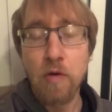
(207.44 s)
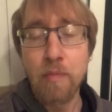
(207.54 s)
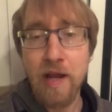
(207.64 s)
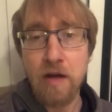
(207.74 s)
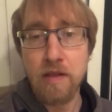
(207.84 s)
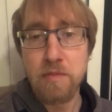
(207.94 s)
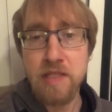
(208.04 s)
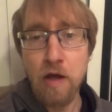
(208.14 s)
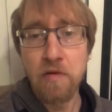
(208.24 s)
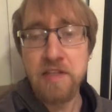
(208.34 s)
better
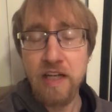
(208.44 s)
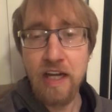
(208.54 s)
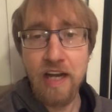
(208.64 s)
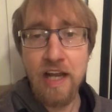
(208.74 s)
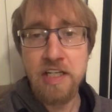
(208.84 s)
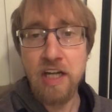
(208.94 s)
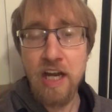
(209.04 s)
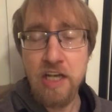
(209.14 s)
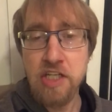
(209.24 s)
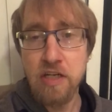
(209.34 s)
themselves and get an
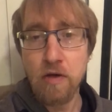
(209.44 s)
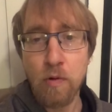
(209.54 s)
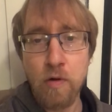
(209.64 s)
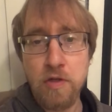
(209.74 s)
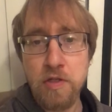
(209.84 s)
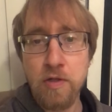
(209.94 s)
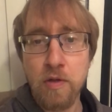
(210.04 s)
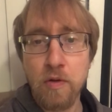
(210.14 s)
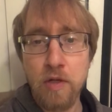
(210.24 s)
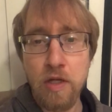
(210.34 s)
education in order
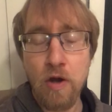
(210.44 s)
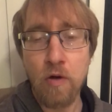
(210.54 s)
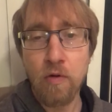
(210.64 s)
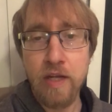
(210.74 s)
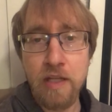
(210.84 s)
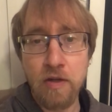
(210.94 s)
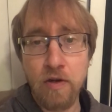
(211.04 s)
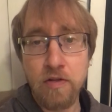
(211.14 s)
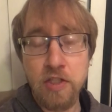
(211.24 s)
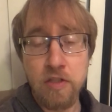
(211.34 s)
to,
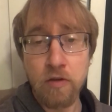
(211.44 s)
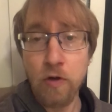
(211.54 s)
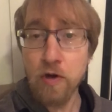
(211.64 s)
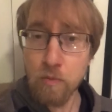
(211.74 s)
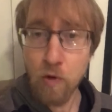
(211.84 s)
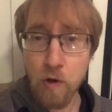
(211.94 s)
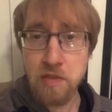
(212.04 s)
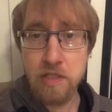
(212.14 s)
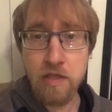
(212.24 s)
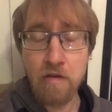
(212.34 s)
either just learn more,
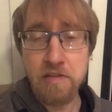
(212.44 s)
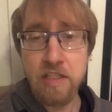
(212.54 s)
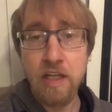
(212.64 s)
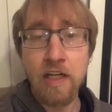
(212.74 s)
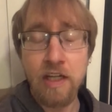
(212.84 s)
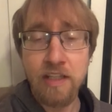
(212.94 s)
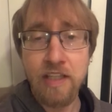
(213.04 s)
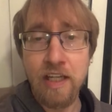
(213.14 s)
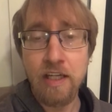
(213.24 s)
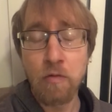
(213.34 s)
which is obviously a good
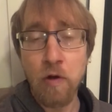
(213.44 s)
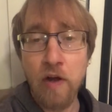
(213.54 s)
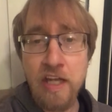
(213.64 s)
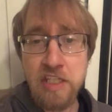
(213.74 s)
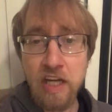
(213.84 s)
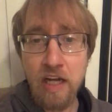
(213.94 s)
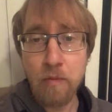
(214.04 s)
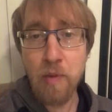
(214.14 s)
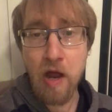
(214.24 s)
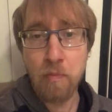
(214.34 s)
thing, a
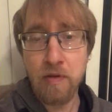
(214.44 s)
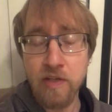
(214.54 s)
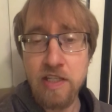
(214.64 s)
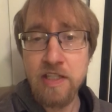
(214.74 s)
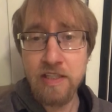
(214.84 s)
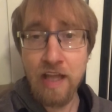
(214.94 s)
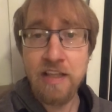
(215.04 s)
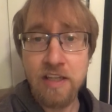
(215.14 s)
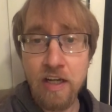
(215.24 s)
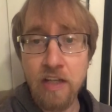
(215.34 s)
well-educated populace,
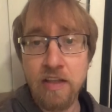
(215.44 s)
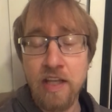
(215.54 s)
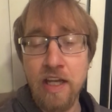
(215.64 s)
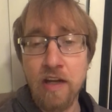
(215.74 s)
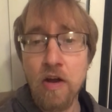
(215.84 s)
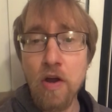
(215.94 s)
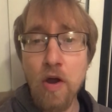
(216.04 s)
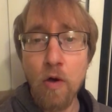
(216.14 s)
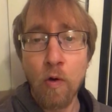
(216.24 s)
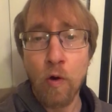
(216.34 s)
that's a good thing,
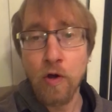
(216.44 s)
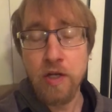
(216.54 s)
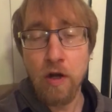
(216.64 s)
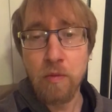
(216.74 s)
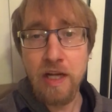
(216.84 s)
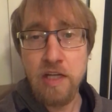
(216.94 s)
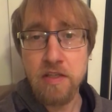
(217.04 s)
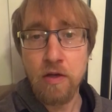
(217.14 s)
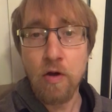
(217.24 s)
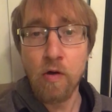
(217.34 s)
or,
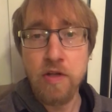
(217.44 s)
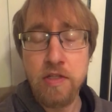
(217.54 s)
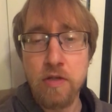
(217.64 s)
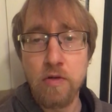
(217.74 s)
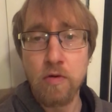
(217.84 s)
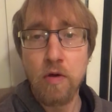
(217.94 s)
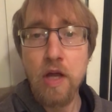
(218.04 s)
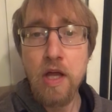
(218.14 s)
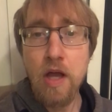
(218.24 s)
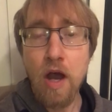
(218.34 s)
because they're going to,
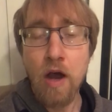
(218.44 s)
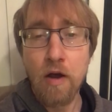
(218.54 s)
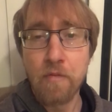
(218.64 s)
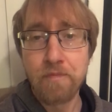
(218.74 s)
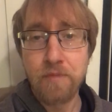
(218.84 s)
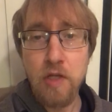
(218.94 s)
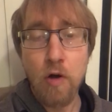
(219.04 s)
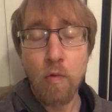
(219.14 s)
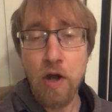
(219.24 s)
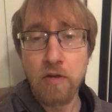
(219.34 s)

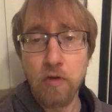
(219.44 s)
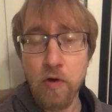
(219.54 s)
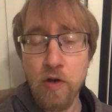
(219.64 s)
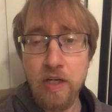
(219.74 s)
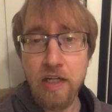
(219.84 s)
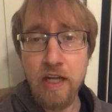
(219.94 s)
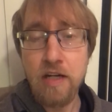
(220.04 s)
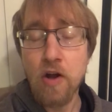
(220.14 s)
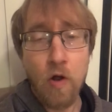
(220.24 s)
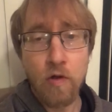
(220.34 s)
want to learn and
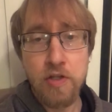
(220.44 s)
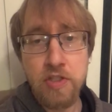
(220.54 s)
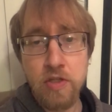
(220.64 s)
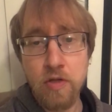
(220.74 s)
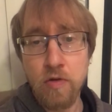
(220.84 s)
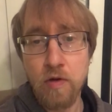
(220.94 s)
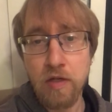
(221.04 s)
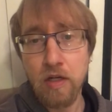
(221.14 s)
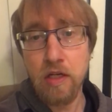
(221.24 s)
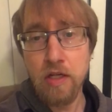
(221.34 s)
get knowledge to,